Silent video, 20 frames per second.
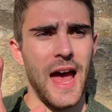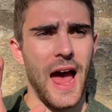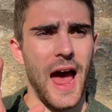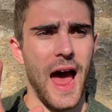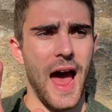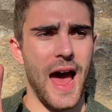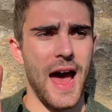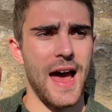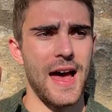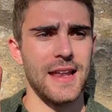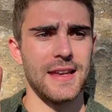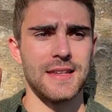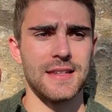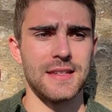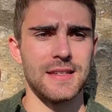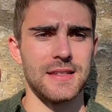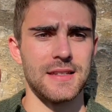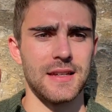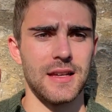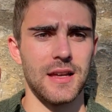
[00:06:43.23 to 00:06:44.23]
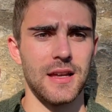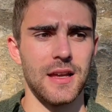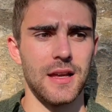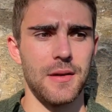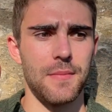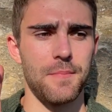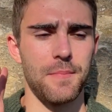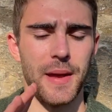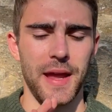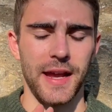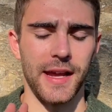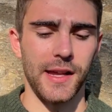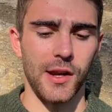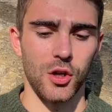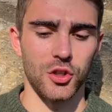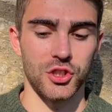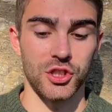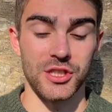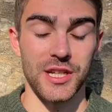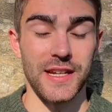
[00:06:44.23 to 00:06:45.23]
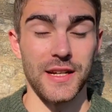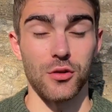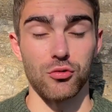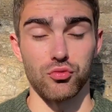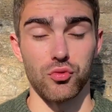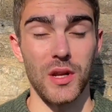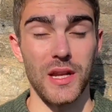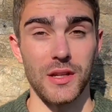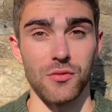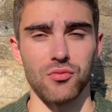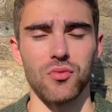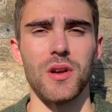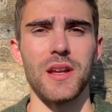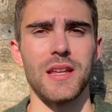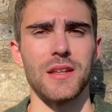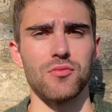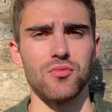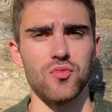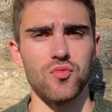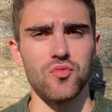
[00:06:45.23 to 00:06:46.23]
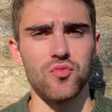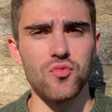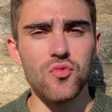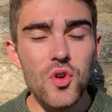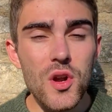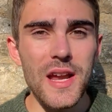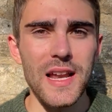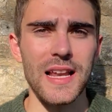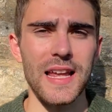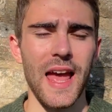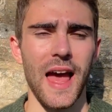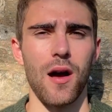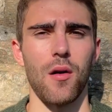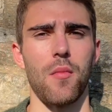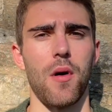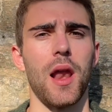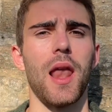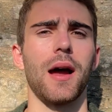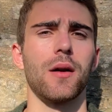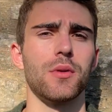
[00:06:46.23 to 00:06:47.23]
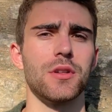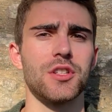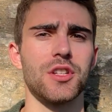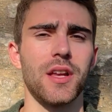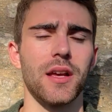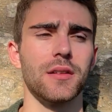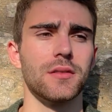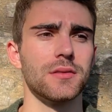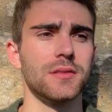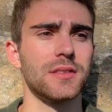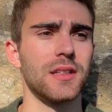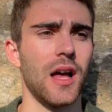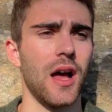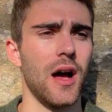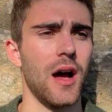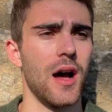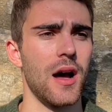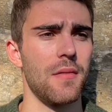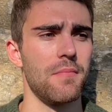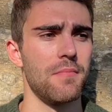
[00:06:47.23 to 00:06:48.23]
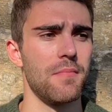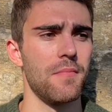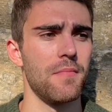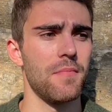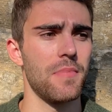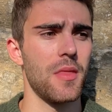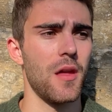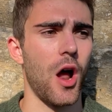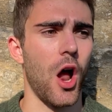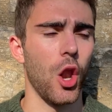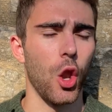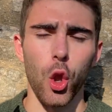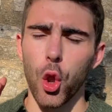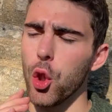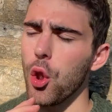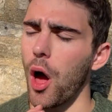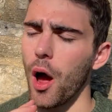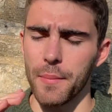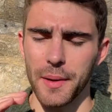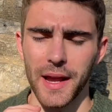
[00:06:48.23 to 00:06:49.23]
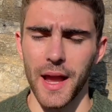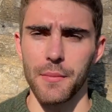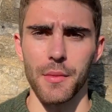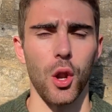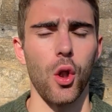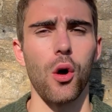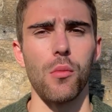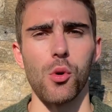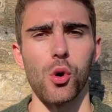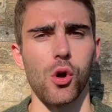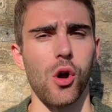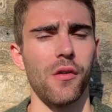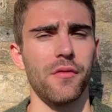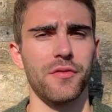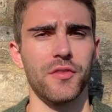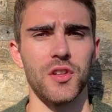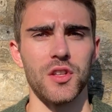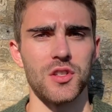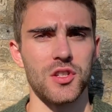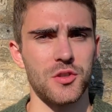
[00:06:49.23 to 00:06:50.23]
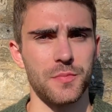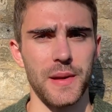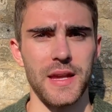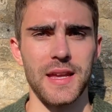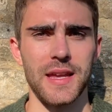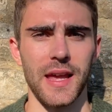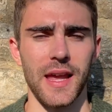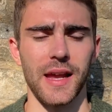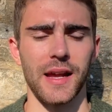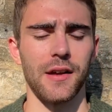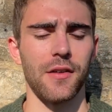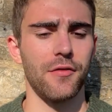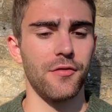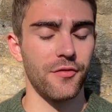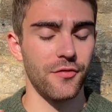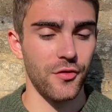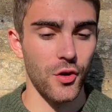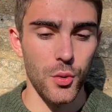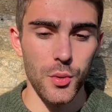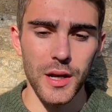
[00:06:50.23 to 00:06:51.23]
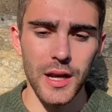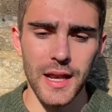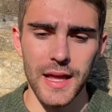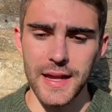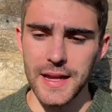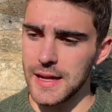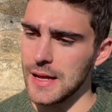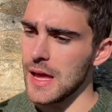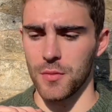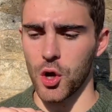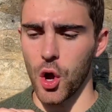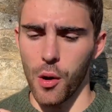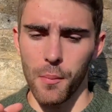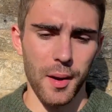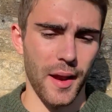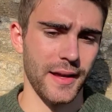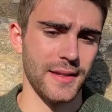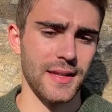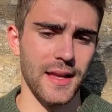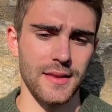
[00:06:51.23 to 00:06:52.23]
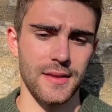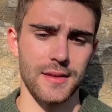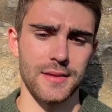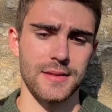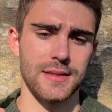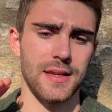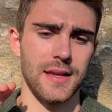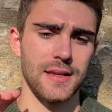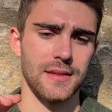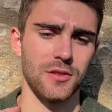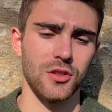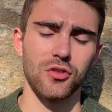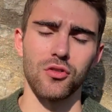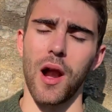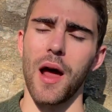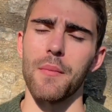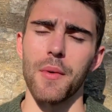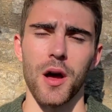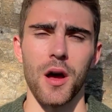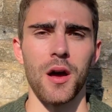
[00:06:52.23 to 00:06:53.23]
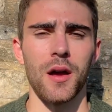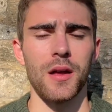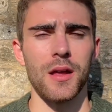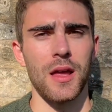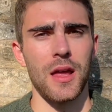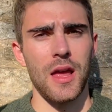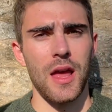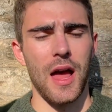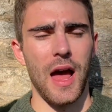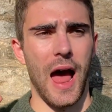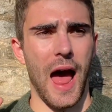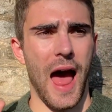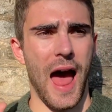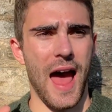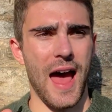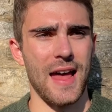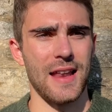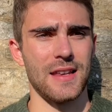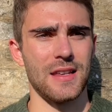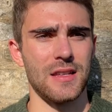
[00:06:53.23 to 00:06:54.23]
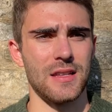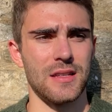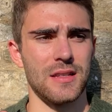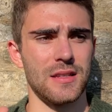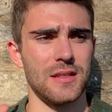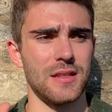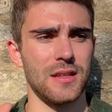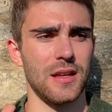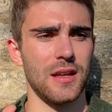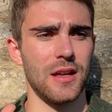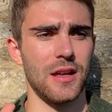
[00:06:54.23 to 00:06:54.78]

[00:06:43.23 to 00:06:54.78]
And being in Argentina really, really, really helped my language skills. Um, I became a lot more confident speaking fluently, complex sentences, grammar, and